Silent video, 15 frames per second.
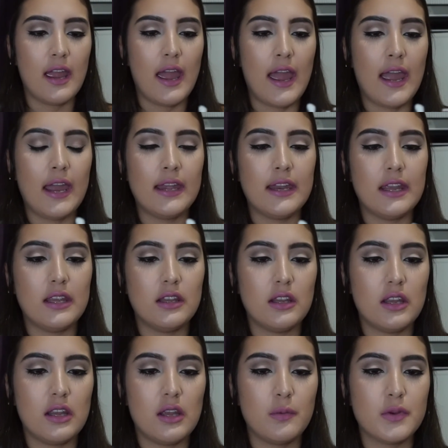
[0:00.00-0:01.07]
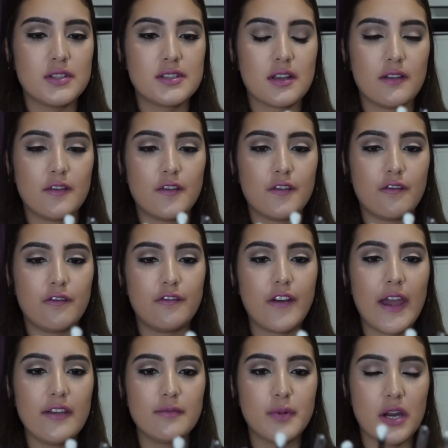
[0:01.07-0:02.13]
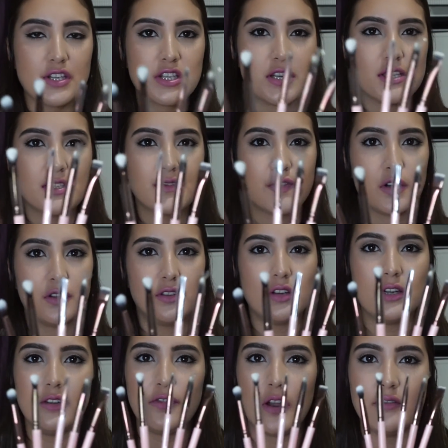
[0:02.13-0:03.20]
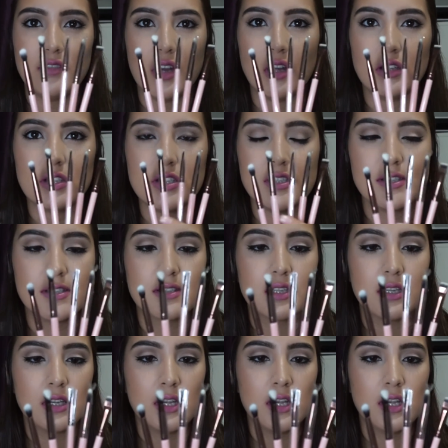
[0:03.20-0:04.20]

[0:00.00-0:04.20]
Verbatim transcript: And it was five brushes for thirty-five dollars